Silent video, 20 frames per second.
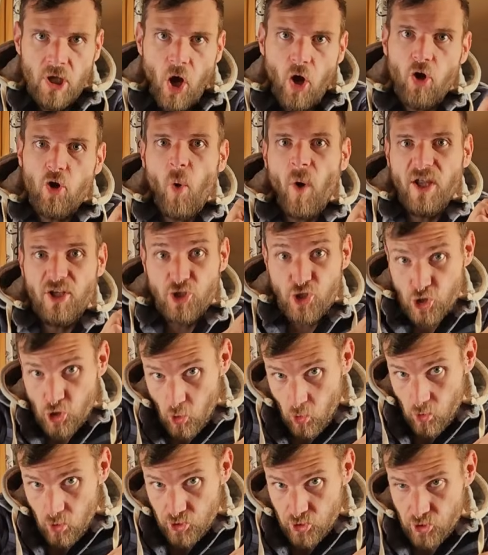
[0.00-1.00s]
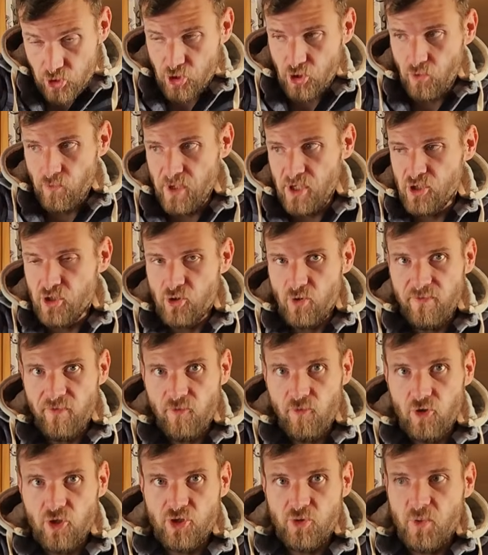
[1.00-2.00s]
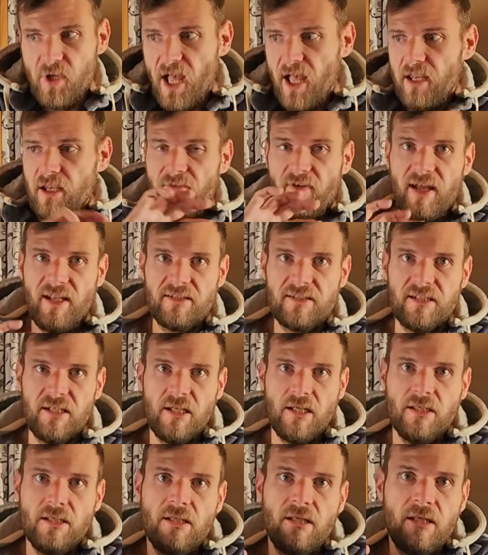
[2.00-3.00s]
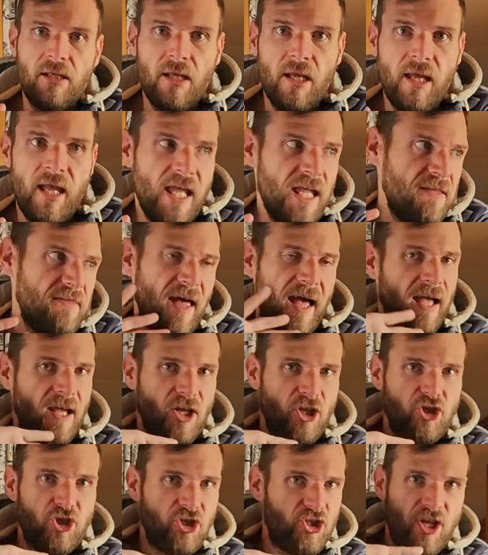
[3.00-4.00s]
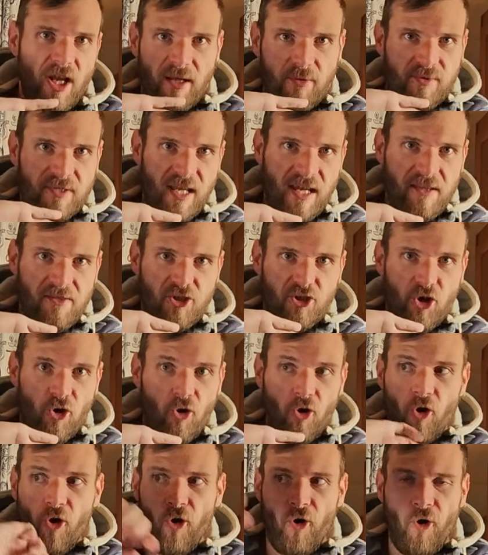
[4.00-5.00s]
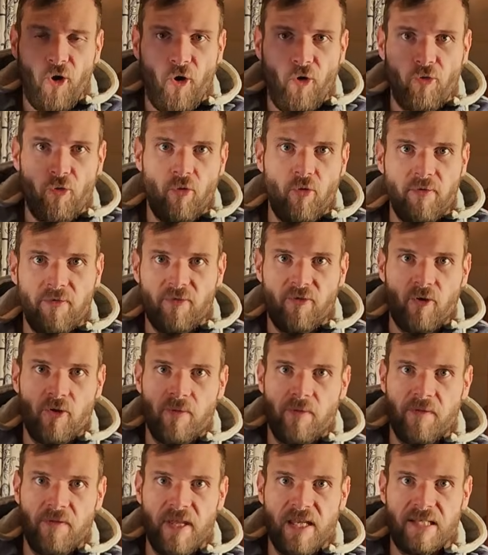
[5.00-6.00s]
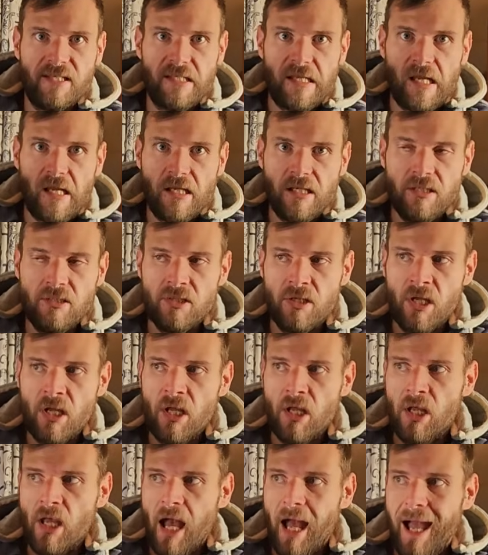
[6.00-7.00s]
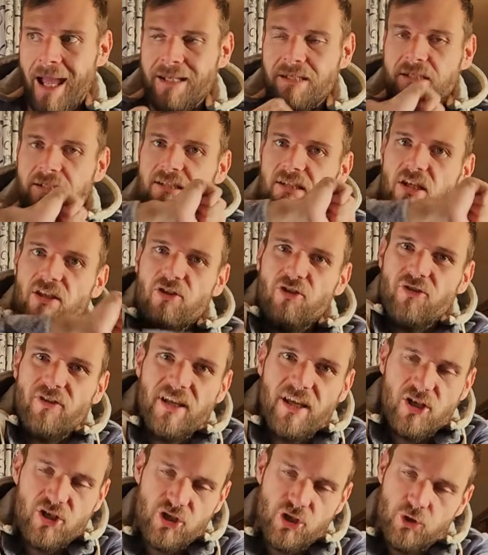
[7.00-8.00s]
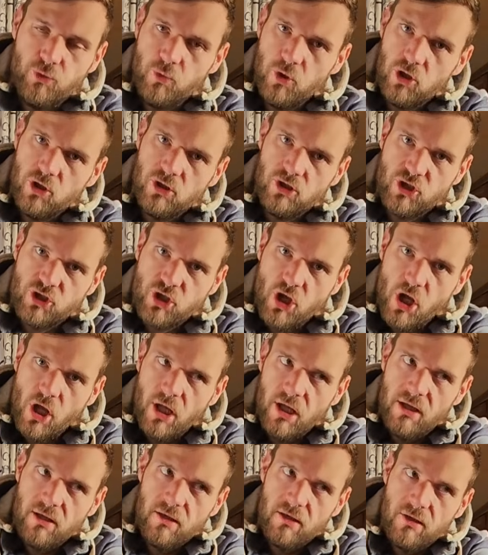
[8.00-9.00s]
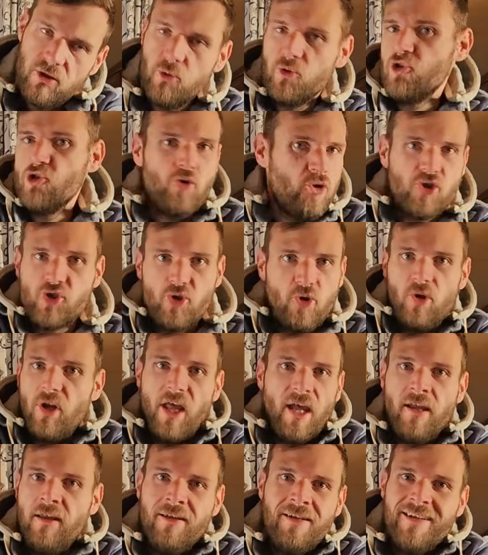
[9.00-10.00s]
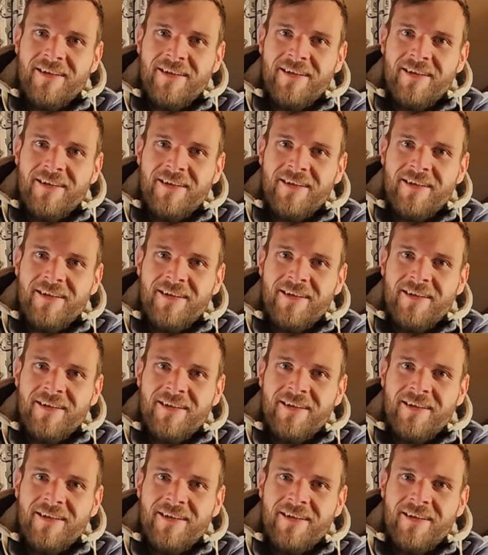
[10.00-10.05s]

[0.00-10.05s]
or quite short, sorry. So for us, we kind of had to like either hang it just outside the door or over on this side. And the other issue was there was no solar.